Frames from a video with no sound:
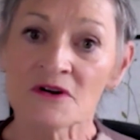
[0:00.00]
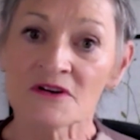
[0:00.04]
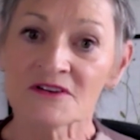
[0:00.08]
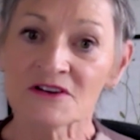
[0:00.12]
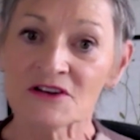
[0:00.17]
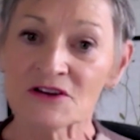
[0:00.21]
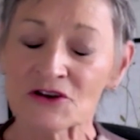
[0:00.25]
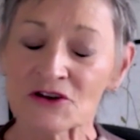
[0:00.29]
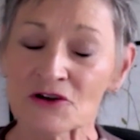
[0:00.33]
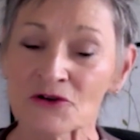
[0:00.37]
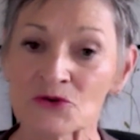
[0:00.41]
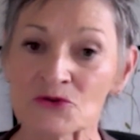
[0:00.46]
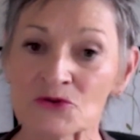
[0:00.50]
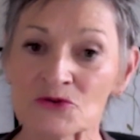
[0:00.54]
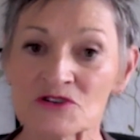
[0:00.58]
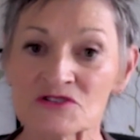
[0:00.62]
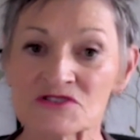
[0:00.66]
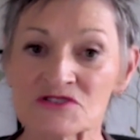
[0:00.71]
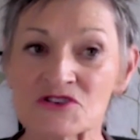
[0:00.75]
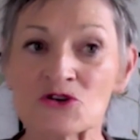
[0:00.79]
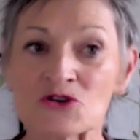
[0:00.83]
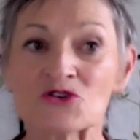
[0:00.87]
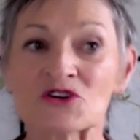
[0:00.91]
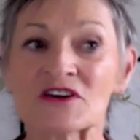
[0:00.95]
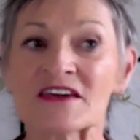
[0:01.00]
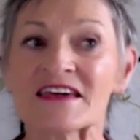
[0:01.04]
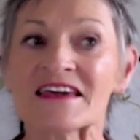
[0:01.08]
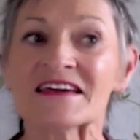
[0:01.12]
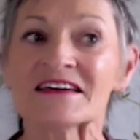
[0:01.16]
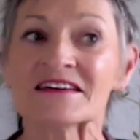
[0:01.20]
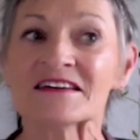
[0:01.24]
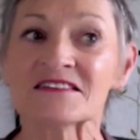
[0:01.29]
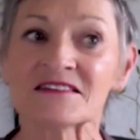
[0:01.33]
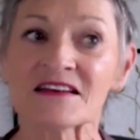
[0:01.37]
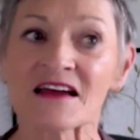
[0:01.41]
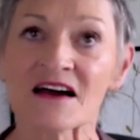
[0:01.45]
you know so you
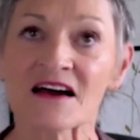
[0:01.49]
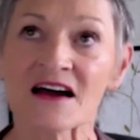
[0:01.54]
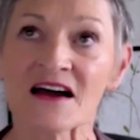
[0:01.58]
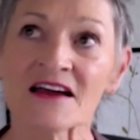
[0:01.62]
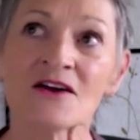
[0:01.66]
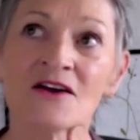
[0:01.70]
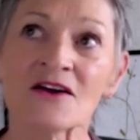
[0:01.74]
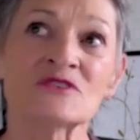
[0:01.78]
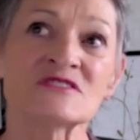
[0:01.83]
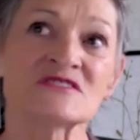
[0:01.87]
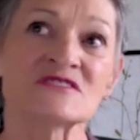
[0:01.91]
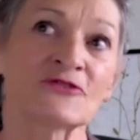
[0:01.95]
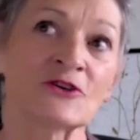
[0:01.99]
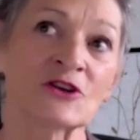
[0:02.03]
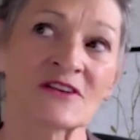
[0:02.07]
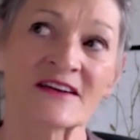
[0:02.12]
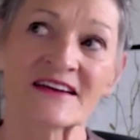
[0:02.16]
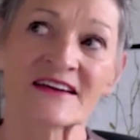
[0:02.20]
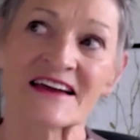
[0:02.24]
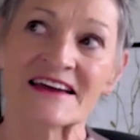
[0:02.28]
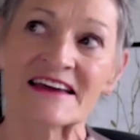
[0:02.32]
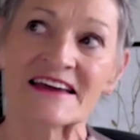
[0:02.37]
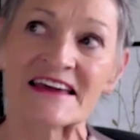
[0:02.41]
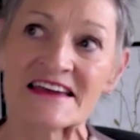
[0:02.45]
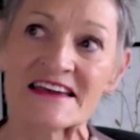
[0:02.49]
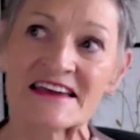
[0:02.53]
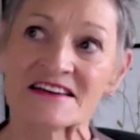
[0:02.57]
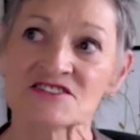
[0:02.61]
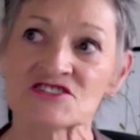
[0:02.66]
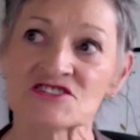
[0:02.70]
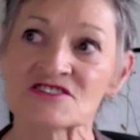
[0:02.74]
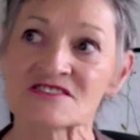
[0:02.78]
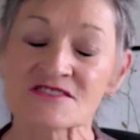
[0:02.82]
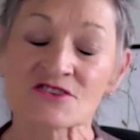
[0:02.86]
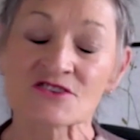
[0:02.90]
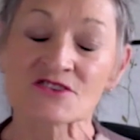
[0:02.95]
can't i always feel like i can't
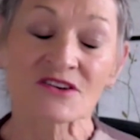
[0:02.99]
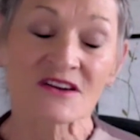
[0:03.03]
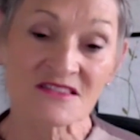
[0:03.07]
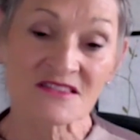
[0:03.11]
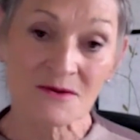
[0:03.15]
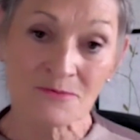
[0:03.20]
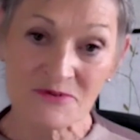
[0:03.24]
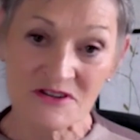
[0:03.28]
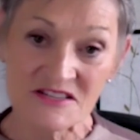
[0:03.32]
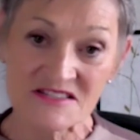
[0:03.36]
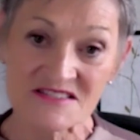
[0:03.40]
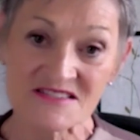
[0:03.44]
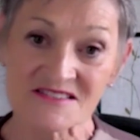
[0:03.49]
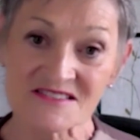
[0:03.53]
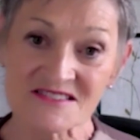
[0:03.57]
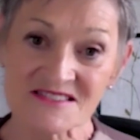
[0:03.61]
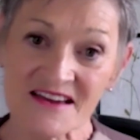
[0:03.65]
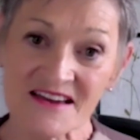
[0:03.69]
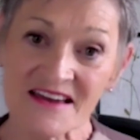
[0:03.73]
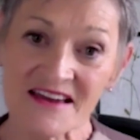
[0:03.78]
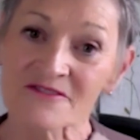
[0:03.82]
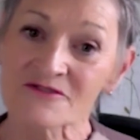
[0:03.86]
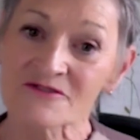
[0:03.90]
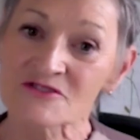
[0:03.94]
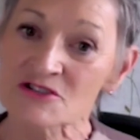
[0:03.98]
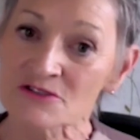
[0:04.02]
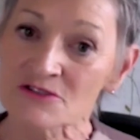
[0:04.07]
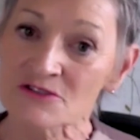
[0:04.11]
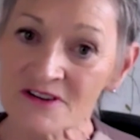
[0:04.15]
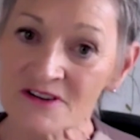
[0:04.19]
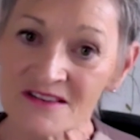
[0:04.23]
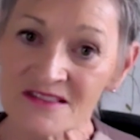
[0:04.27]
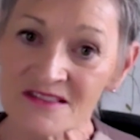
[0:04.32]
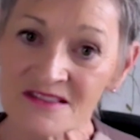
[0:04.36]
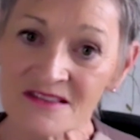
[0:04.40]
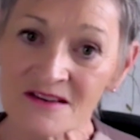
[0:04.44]
just look at the business i have to
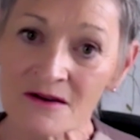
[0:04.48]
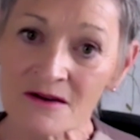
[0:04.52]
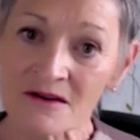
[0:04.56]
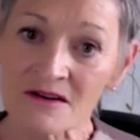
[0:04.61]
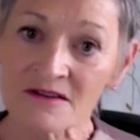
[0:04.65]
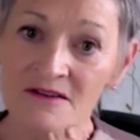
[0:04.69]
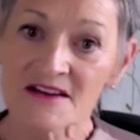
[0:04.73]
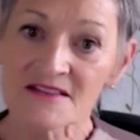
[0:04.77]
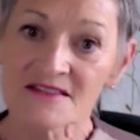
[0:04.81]
look at the